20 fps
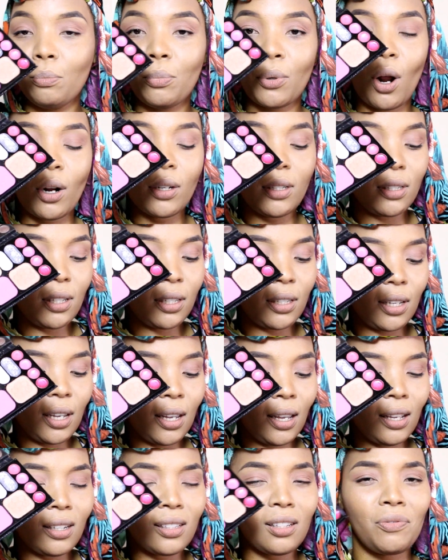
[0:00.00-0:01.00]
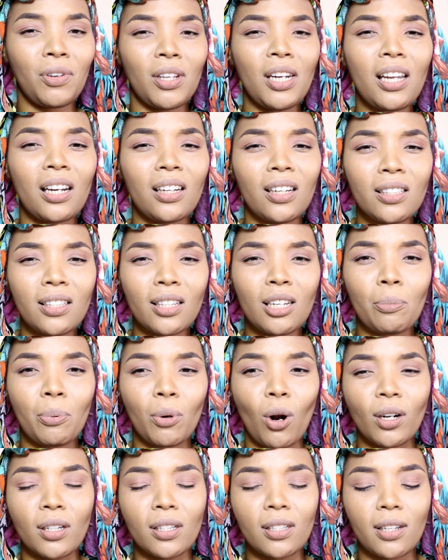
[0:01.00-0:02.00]
bronzer here. It's a very glittery
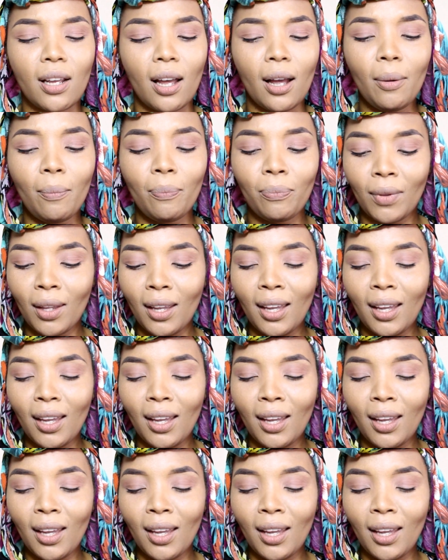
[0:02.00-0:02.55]
bronzer.